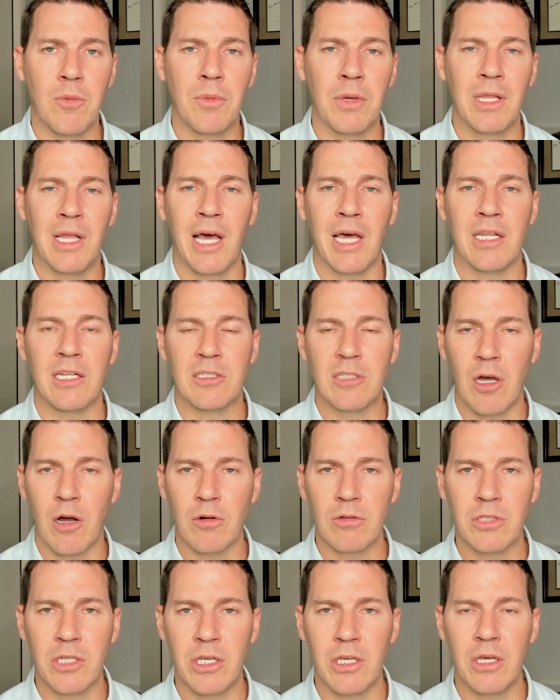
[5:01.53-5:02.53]
Be glad to
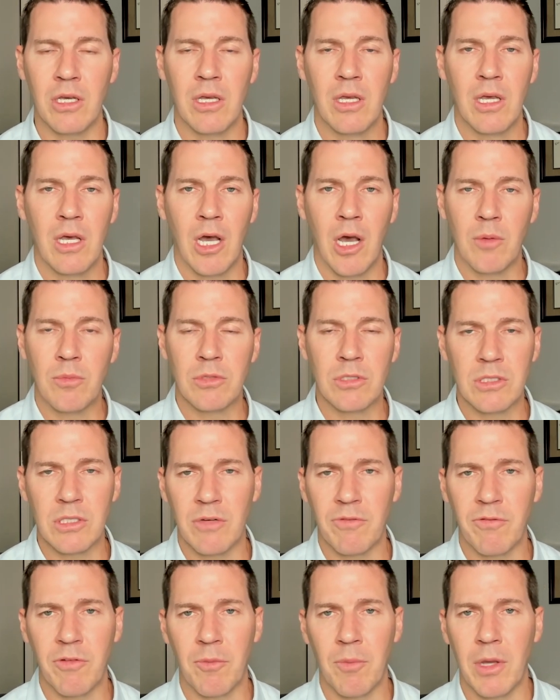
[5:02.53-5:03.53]
talk to you. Hope this
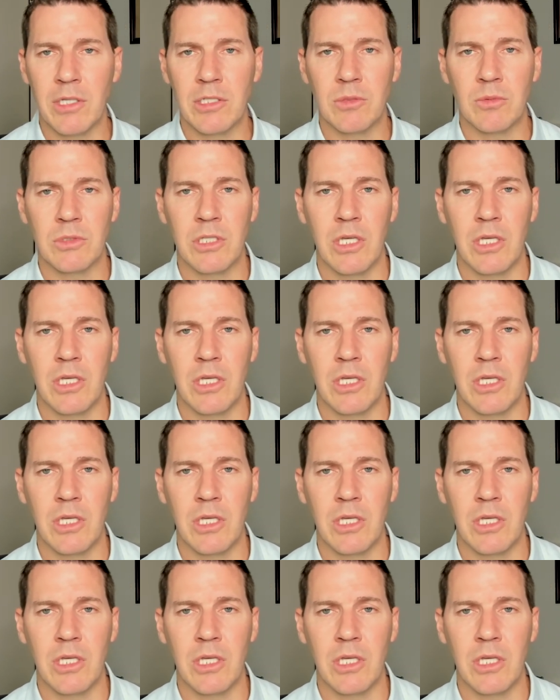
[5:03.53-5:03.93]
information was